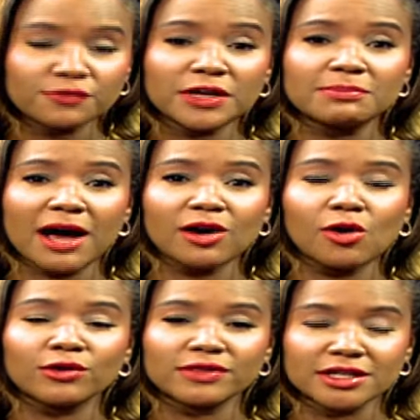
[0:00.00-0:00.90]

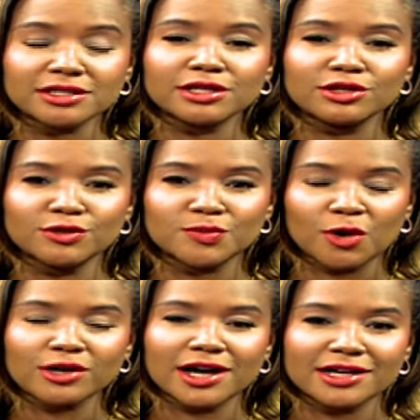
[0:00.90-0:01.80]
feedback on this news
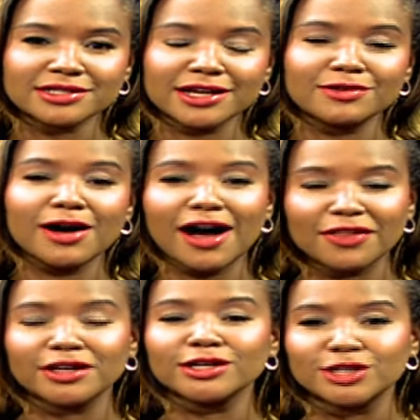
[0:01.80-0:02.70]
broadcast and our
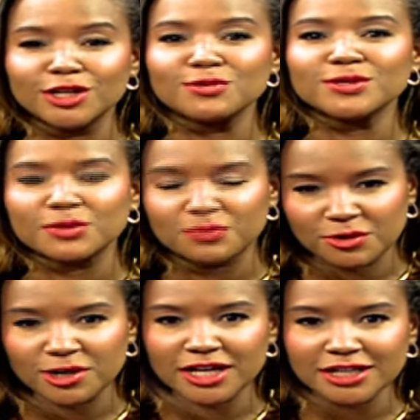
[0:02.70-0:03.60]
other news
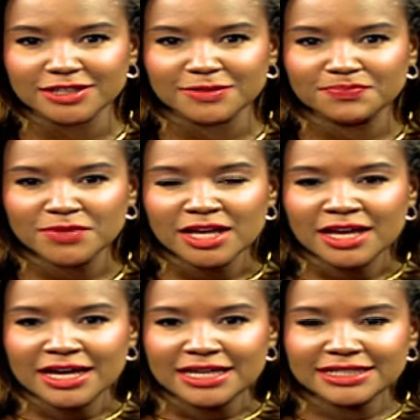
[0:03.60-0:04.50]
products.
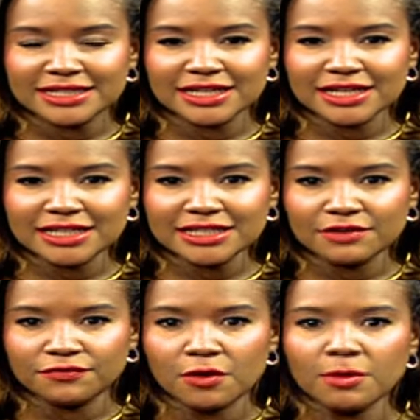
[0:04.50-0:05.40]
Tonight,
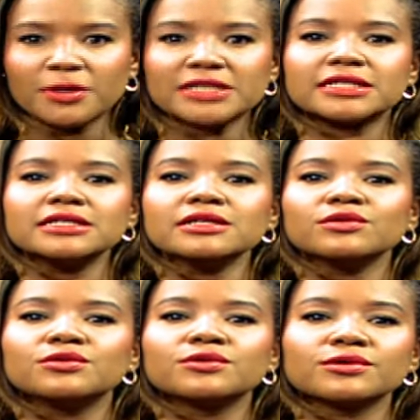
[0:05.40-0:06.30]
former President
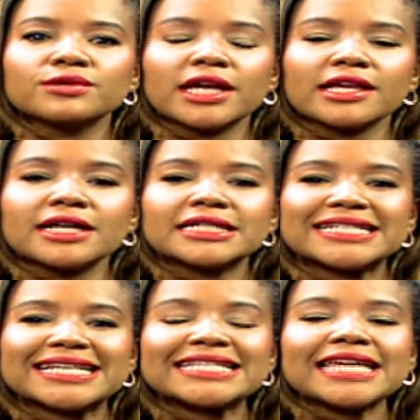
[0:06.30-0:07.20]
Uhuru
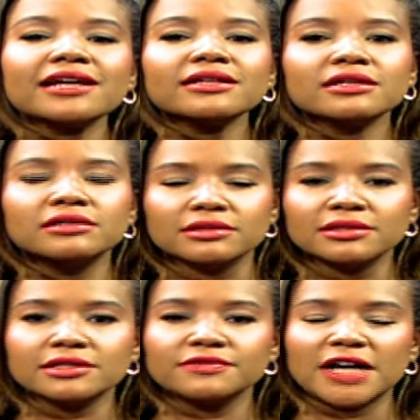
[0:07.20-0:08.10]
Kenyatta's
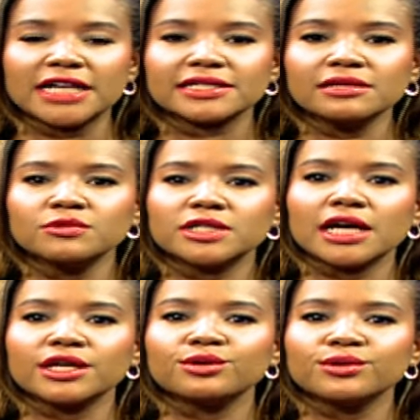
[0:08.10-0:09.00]
technical advisor, Mutahi